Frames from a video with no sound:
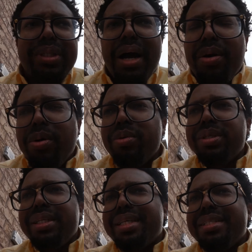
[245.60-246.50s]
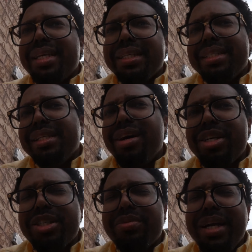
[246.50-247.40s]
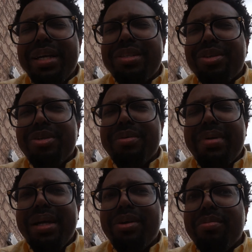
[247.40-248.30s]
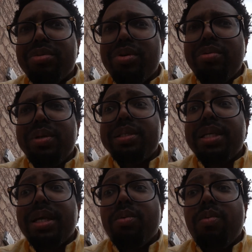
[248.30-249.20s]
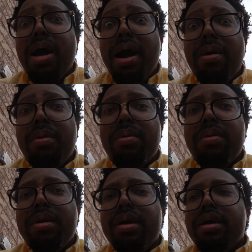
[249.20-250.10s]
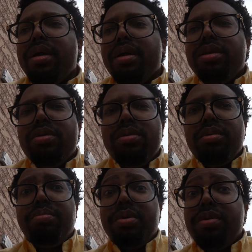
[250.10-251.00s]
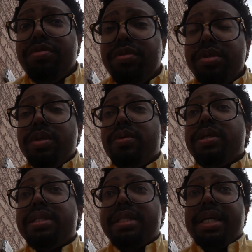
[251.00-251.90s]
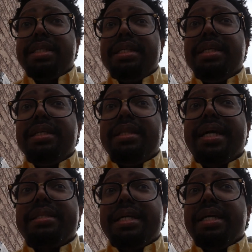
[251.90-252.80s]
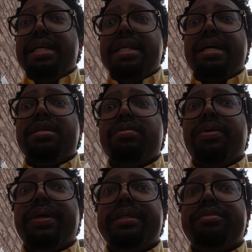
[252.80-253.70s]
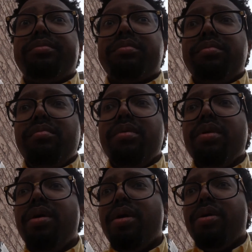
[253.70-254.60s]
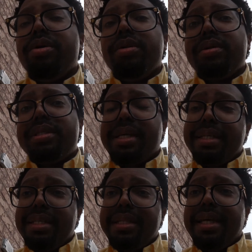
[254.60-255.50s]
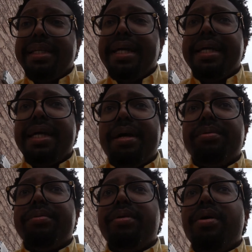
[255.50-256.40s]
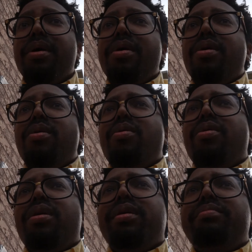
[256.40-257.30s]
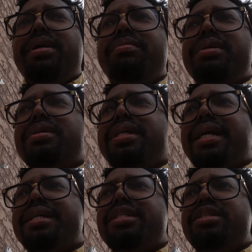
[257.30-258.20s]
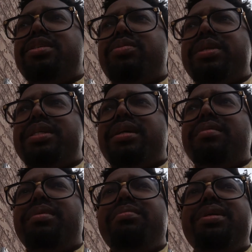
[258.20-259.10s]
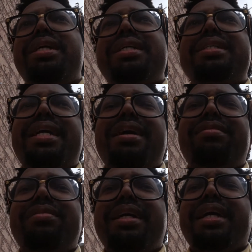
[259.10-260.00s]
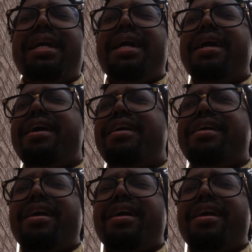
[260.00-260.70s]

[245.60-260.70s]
tacos in a sexy lingerie so your man comes home and it's like, wow, you look beautiful. You look sexy in that teddy that you're wearing. Or you look sexy in that nightgown. Or maybe you guys switch it up. Maybe you guys have like a